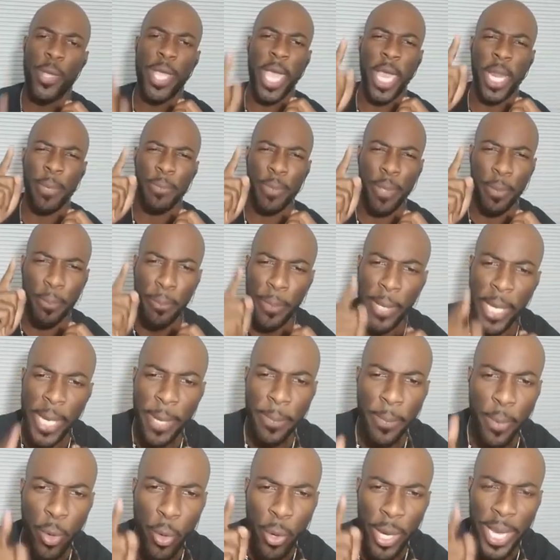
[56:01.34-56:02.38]
got to put
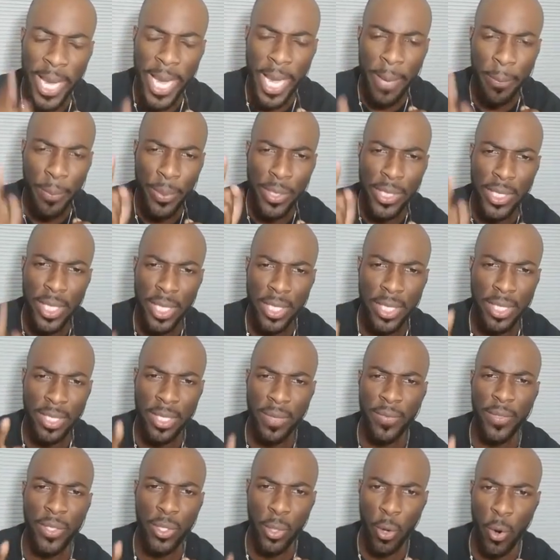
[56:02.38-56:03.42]
people in positions
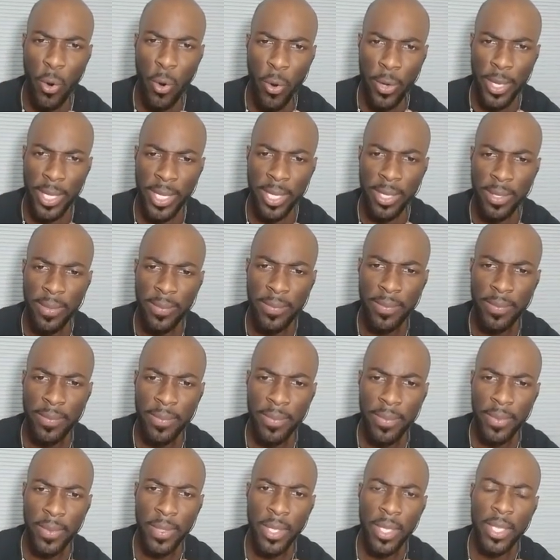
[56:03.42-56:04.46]
of authority
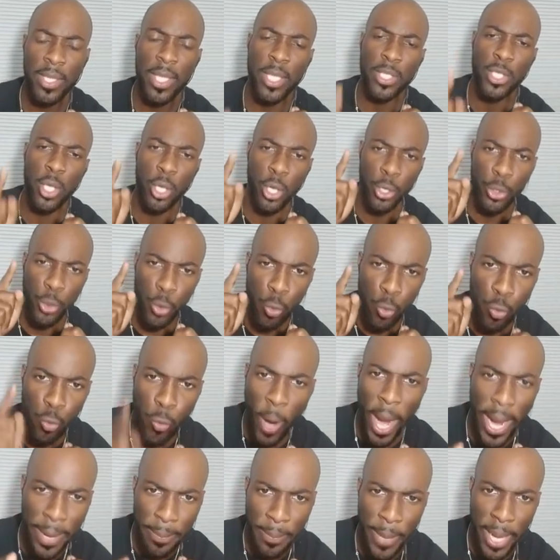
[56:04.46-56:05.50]
that's going to do
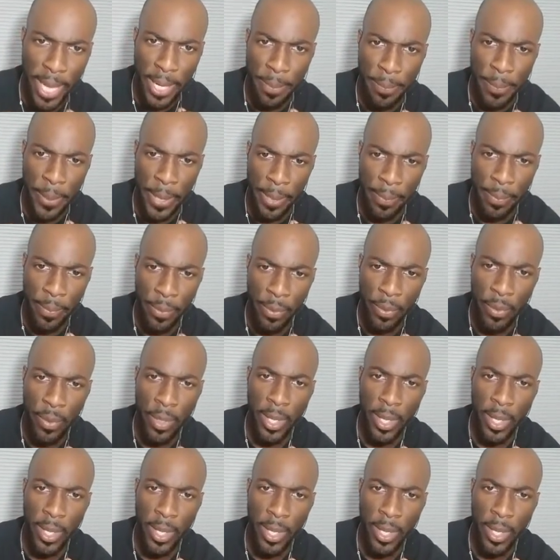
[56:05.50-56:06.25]
right by the people.